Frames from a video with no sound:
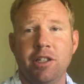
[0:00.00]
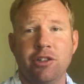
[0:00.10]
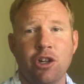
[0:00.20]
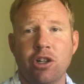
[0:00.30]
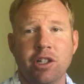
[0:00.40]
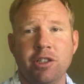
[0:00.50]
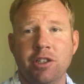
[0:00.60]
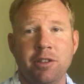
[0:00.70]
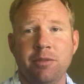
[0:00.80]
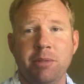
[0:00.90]
hit
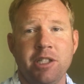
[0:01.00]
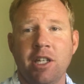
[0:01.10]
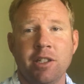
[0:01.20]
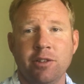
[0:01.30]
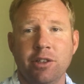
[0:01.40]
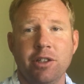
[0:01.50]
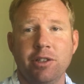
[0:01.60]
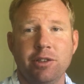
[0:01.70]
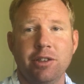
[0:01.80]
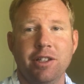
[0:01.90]
targets and be taken serious?